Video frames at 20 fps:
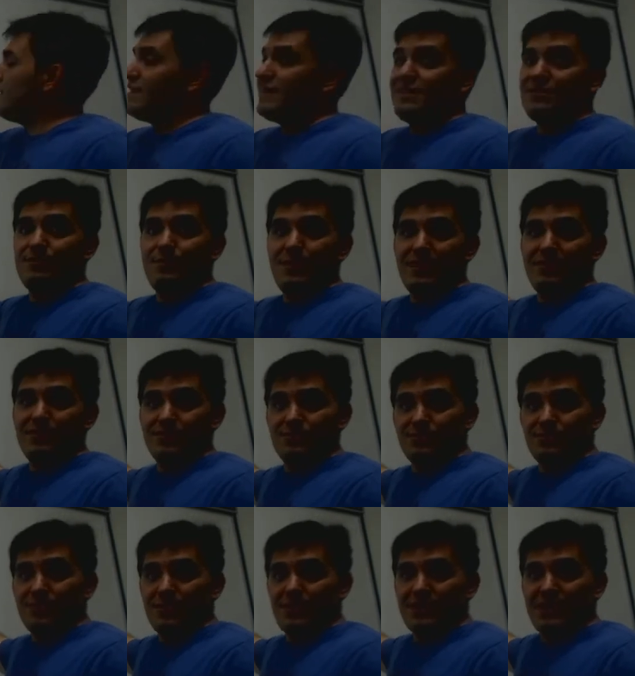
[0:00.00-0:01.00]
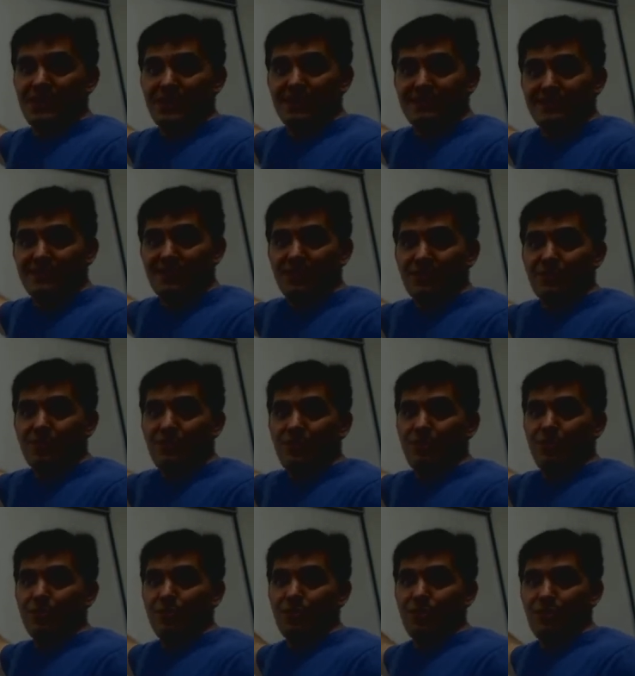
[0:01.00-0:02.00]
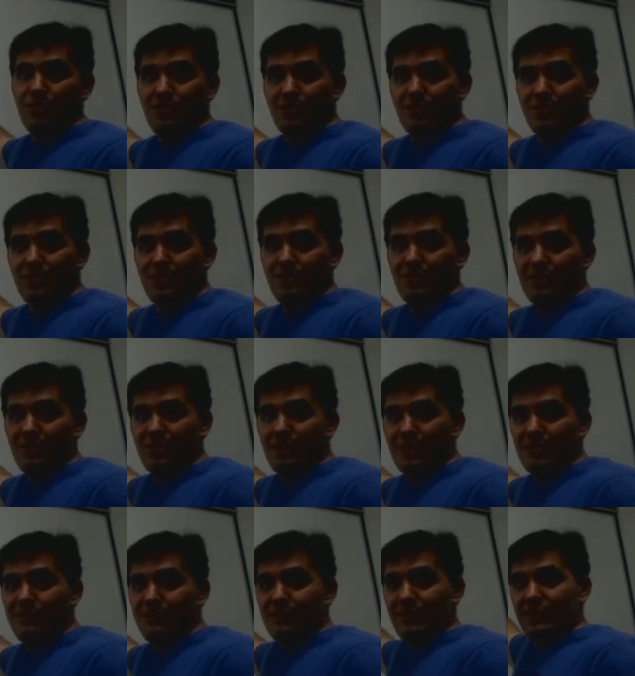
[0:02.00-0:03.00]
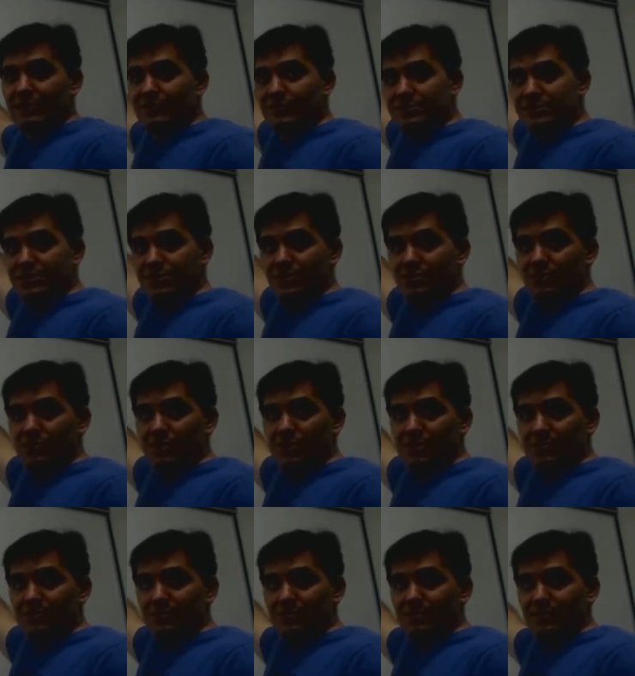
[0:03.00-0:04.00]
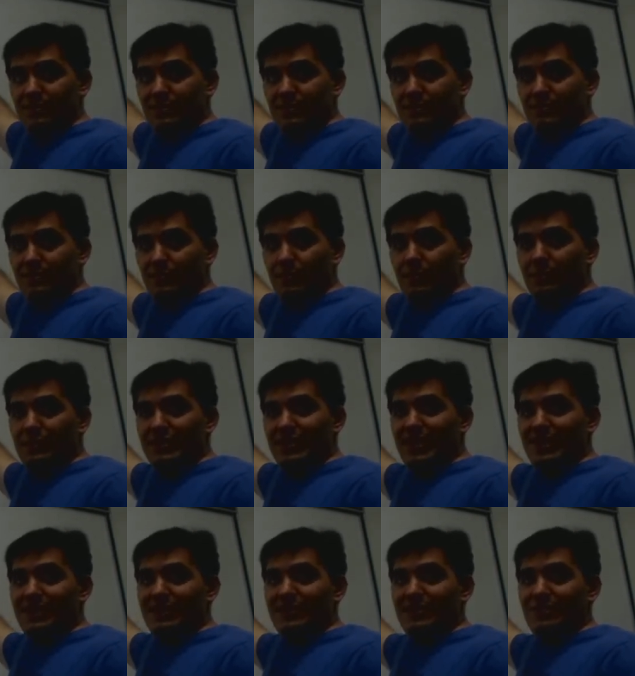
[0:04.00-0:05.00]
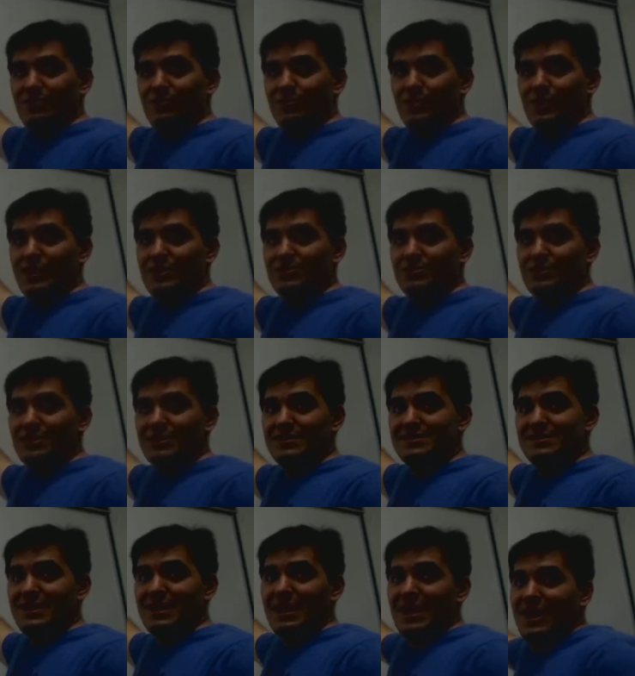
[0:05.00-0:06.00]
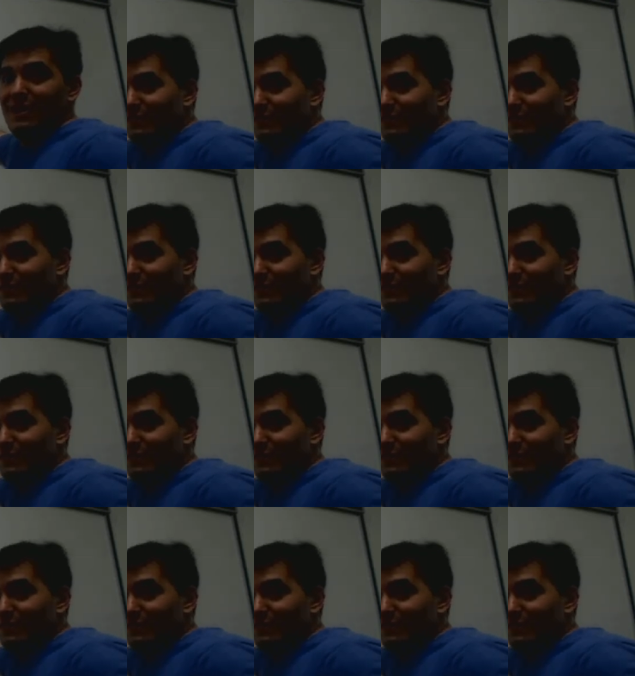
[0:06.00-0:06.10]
by this minus 1 is the growth if interest rates go up. Remember that duration is the